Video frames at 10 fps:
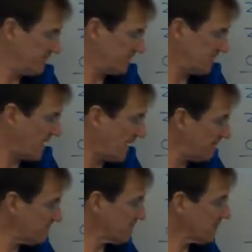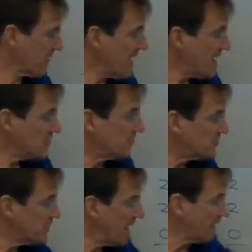Okay? You
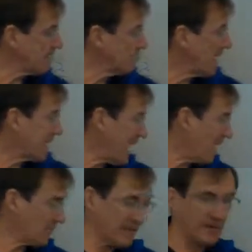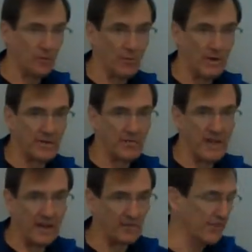do have to write out here what is
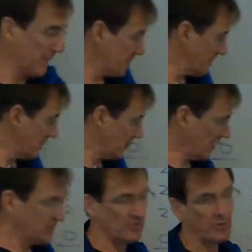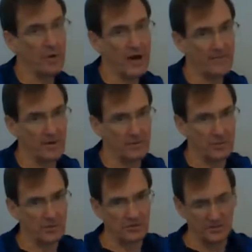the X variable and what is the Y
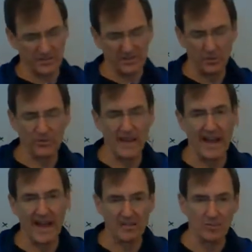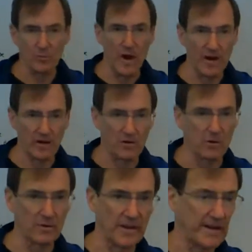variable. So just don't say X and Y are
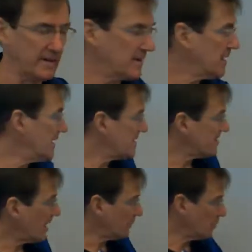correlated. Tell me